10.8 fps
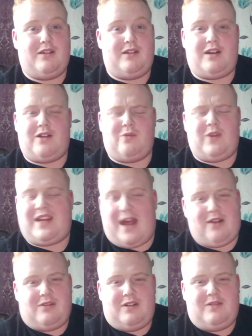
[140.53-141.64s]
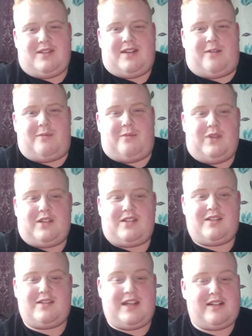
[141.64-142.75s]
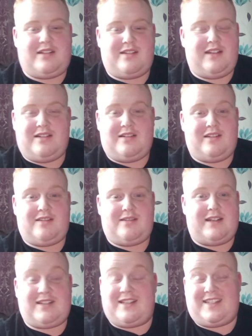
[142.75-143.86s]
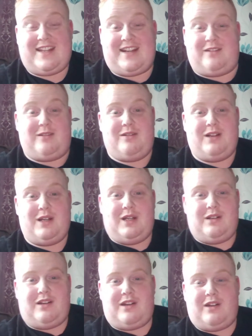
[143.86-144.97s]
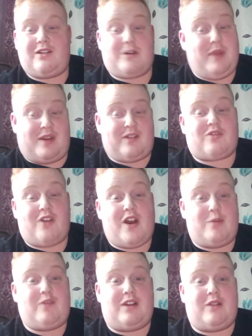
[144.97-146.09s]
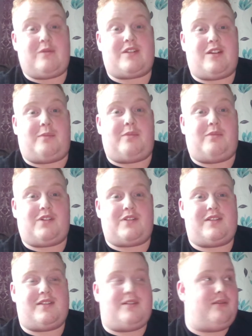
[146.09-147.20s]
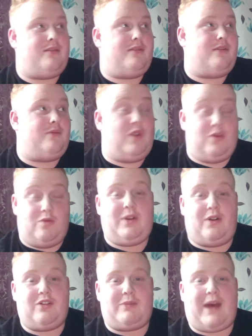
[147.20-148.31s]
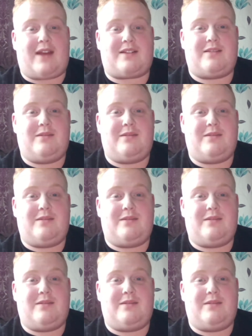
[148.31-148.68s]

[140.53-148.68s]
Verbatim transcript: You know, we cannot lose to them. We just, it just, it's just, it's a sin. You know, you're committing a crime if you lose to them because we will be on your backs.